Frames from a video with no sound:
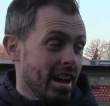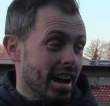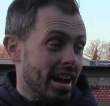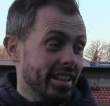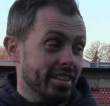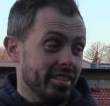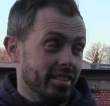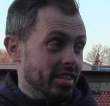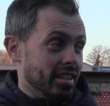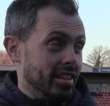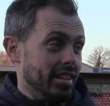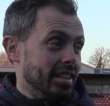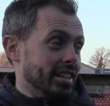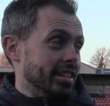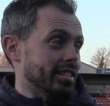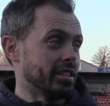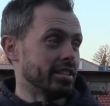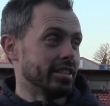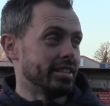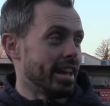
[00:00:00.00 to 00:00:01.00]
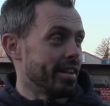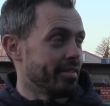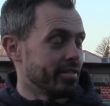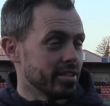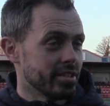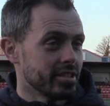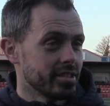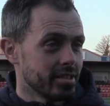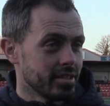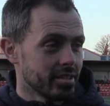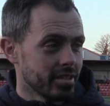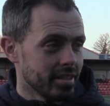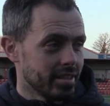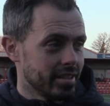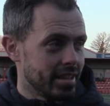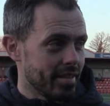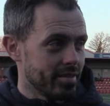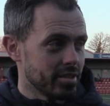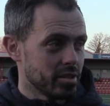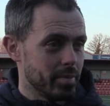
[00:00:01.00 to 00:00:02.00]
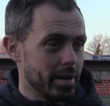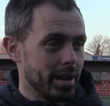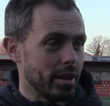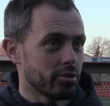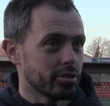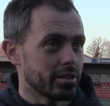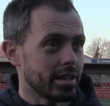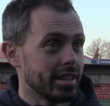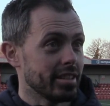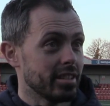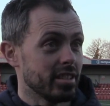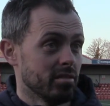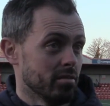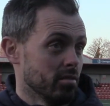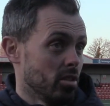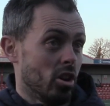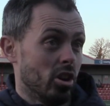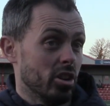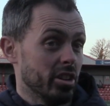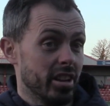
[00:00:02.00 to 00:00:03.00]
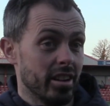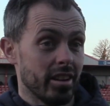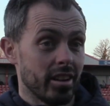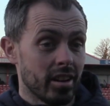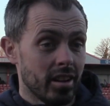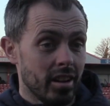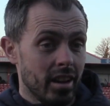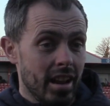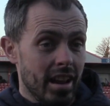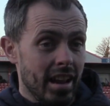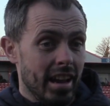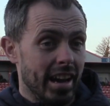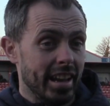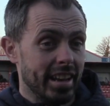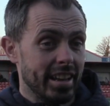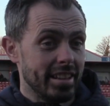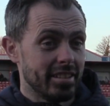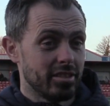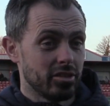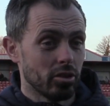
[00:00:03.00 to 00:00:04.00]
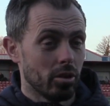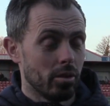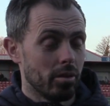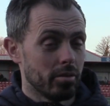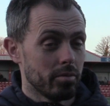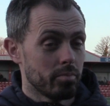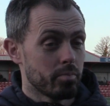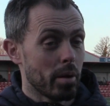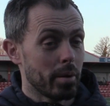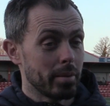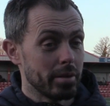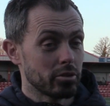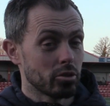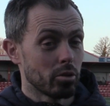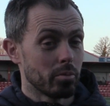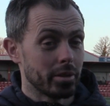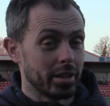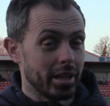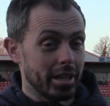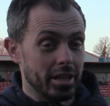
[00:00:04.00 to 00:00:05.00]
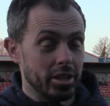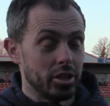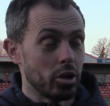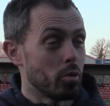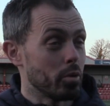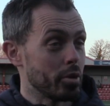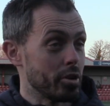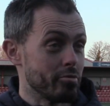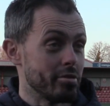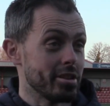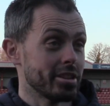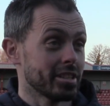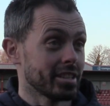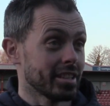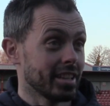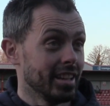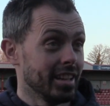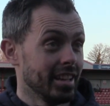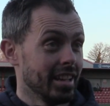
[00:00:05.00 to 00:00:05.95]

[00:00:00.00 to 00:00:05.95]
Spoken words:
And listen, Devon's been outstanding all year, and he's probably someone that you don't want to risk.